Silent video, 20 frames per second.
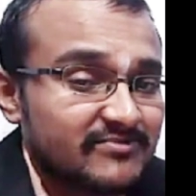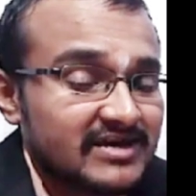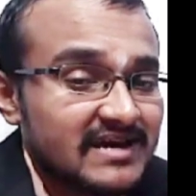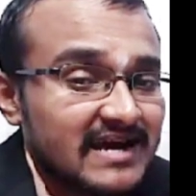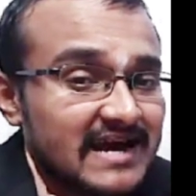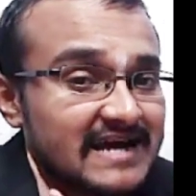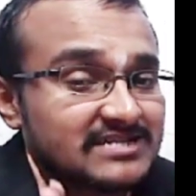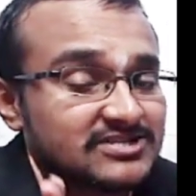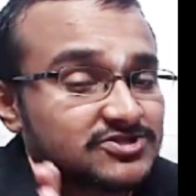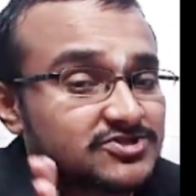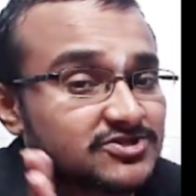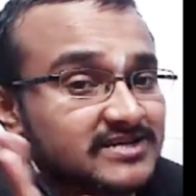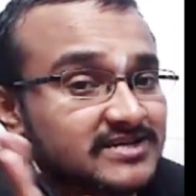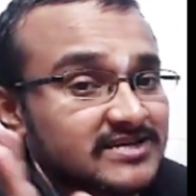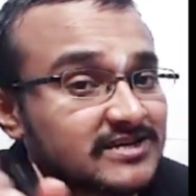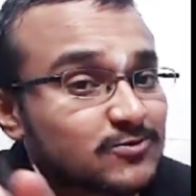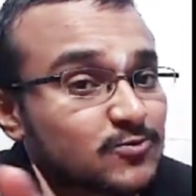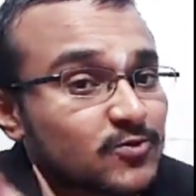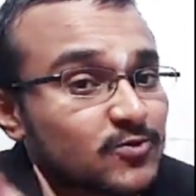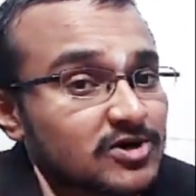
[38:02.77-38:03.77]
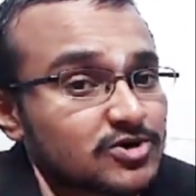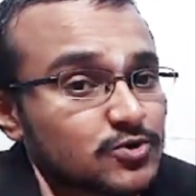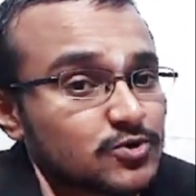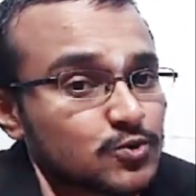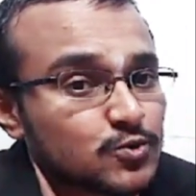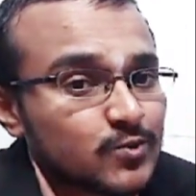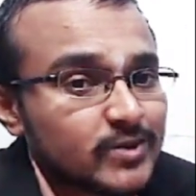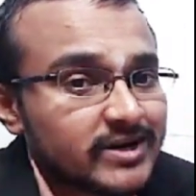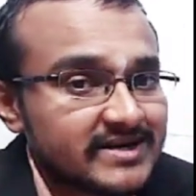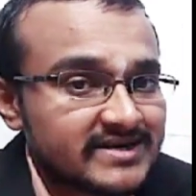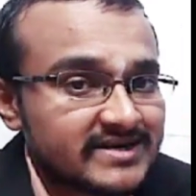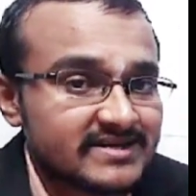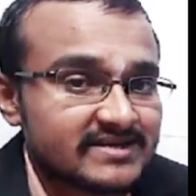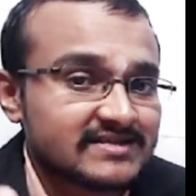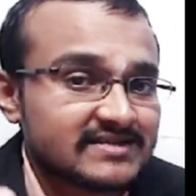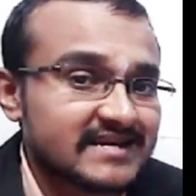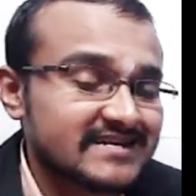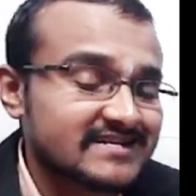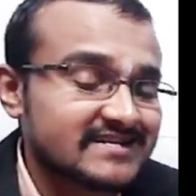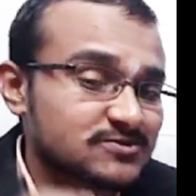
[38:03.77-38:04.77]
actually equal to 20. That
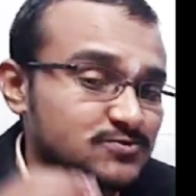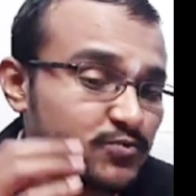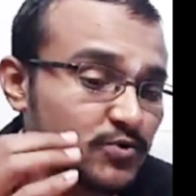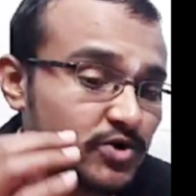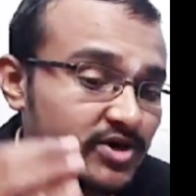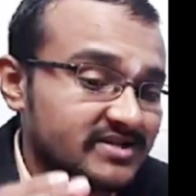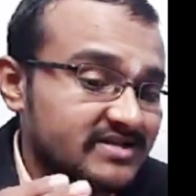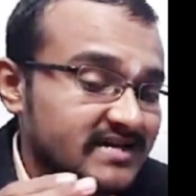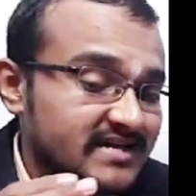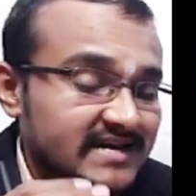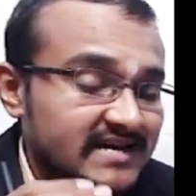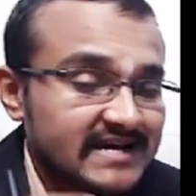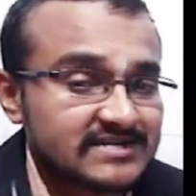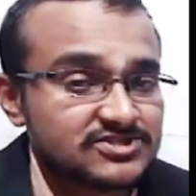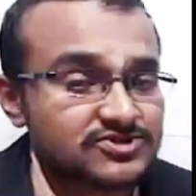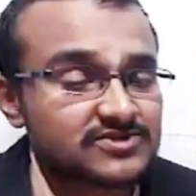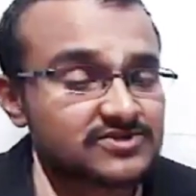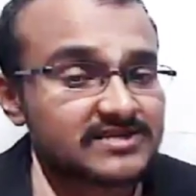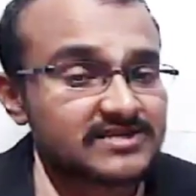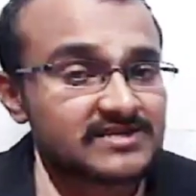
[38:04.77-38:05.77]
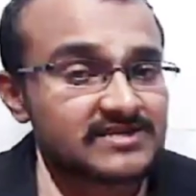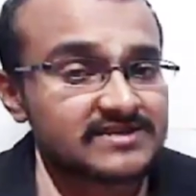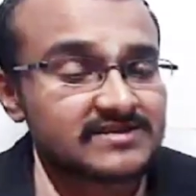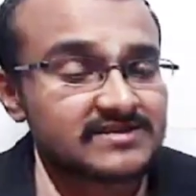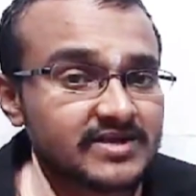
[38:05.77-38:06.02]
is what they are actually